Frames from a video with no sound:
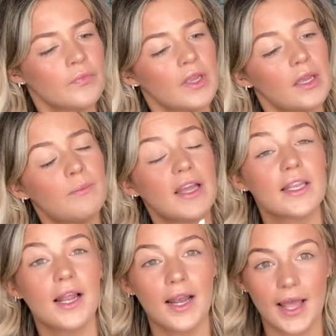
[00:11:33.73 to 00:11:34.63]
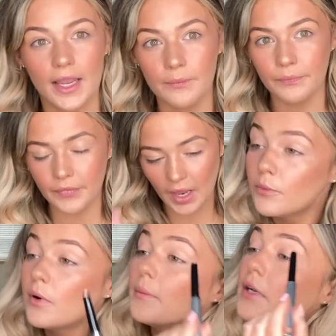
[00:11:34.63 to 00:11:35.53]
Immaculate Light. What
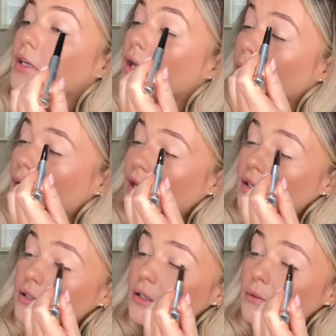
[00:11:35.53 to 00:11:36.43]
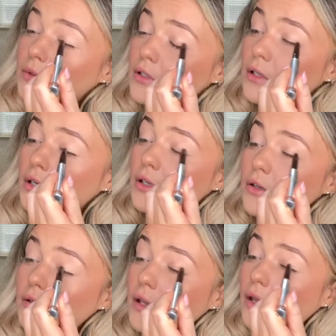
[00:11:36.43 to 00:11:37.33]
I'm going to do is I'm just going to use
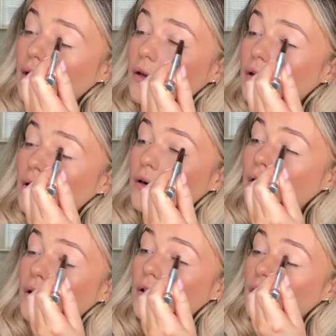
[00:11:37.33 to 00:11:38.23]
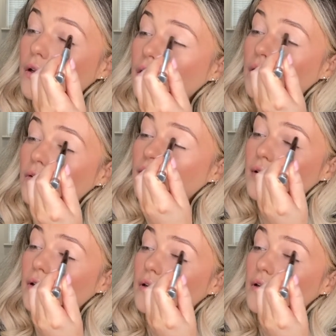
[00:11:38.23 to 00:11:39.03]
it all over